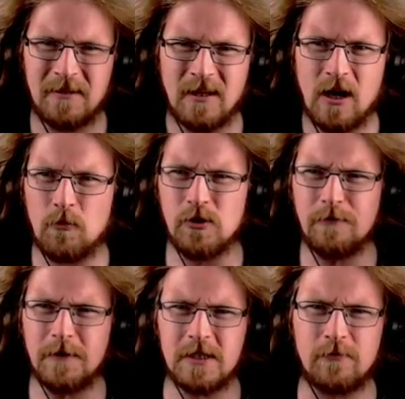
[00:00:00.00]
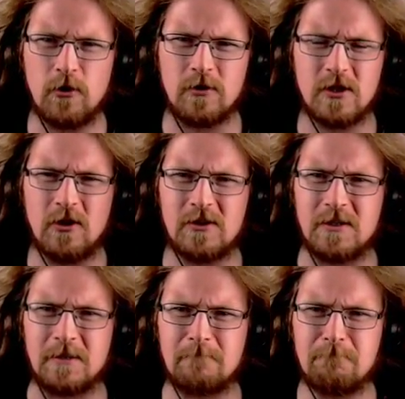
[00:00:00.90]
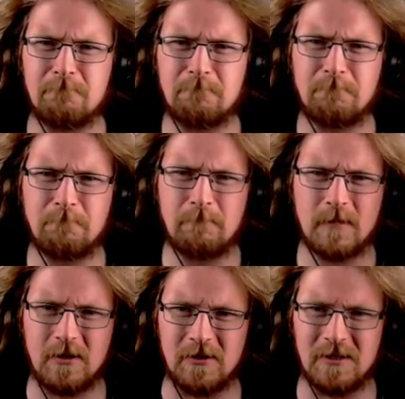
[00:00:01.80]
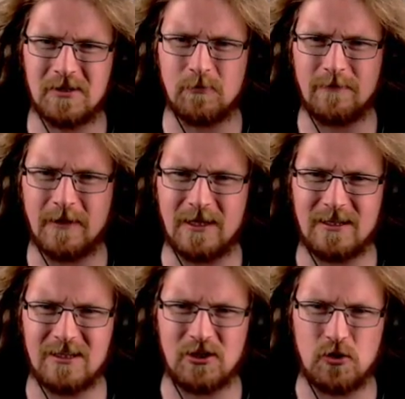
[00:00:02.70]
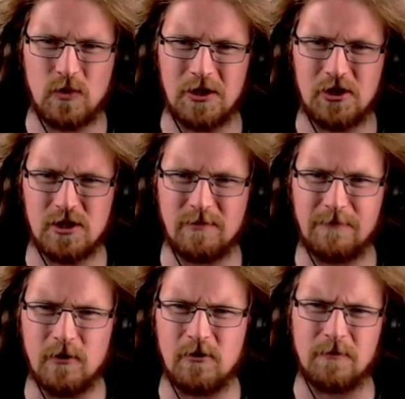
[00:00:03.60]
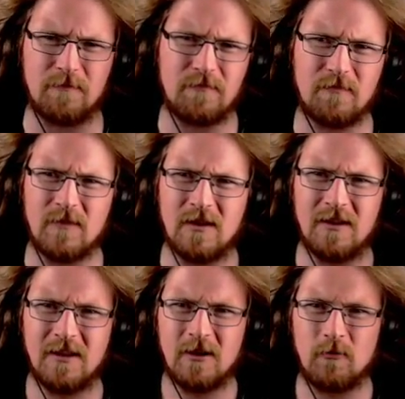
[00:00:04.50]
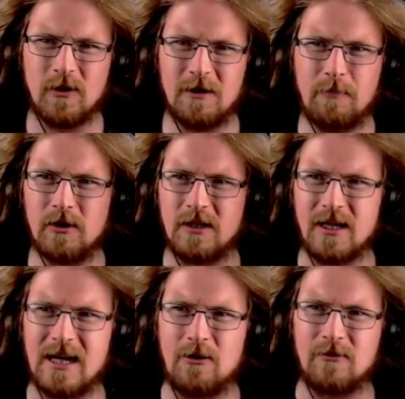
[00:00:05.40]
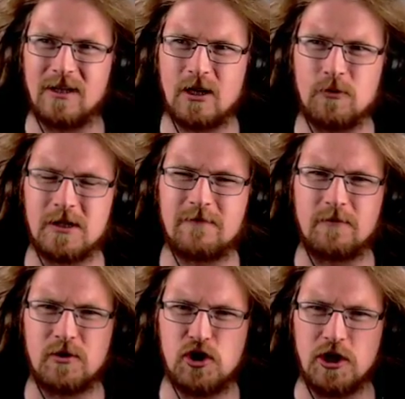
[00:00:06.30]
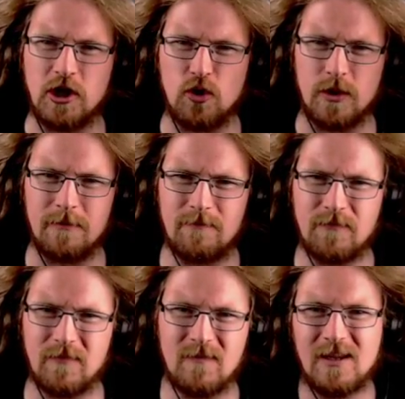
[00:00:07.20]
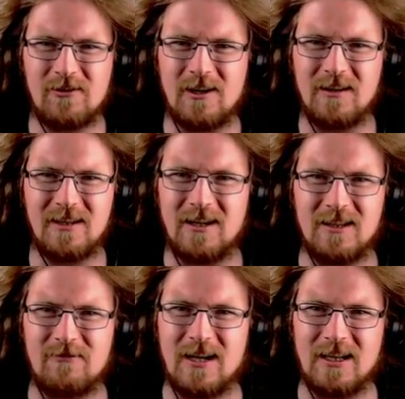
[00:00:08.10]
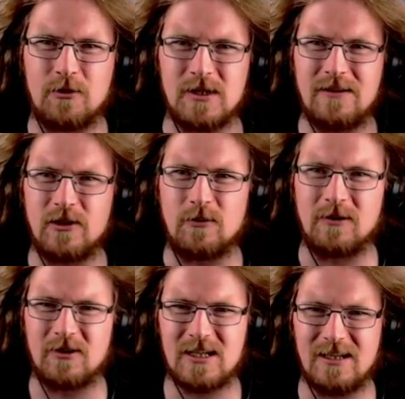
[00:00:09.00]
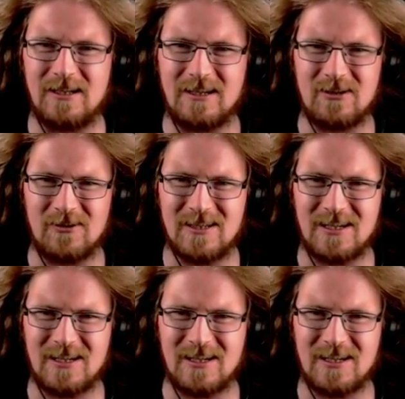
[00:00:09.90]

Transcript: I wonder if it's the wrong toxic. Because we've had situations before where pulling out liquids from cheat GUI, they aren't the right liquids, even though it looks like toxic